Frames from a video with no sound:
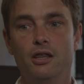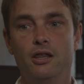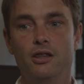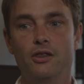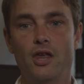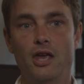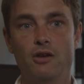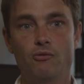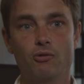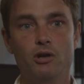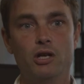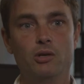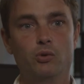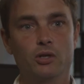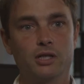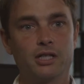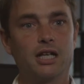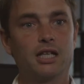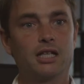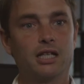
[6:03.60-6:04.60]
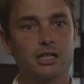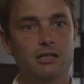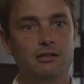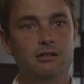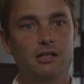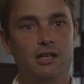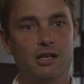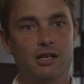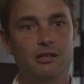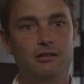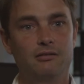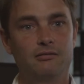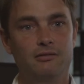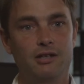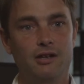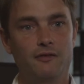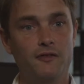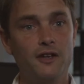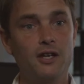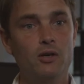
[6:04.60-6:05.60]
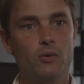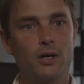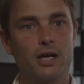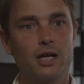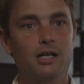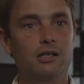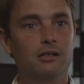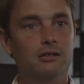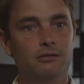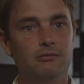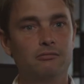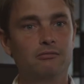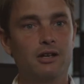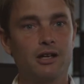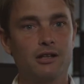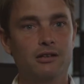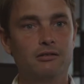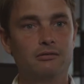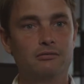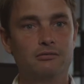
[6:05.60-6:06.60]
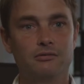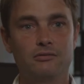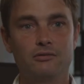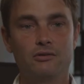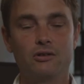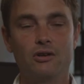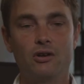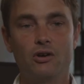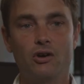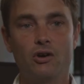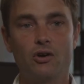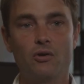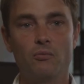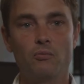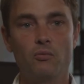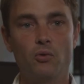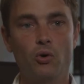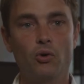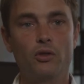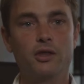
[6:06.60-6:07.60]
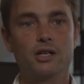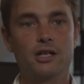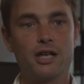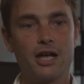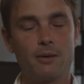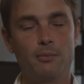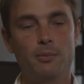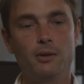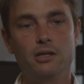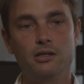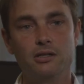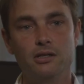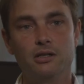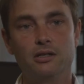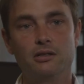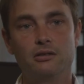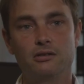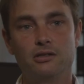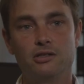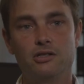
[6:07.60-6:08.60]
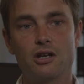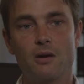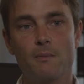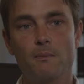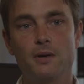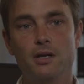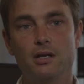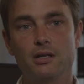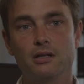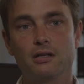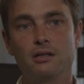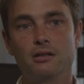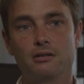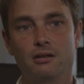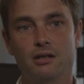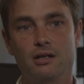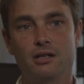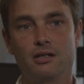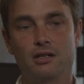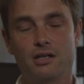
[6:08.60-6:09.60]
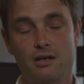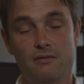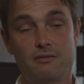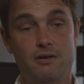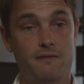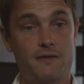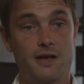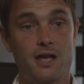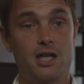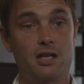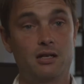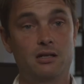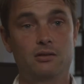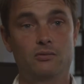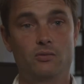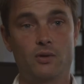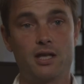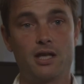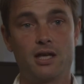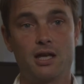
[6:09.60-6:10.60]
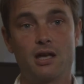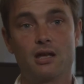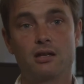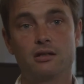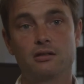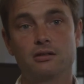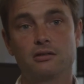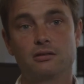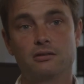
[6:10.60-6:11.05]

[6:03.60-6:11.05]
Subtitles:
they really want to get their feet wet and are more than happy to jump in and give a hand where they can.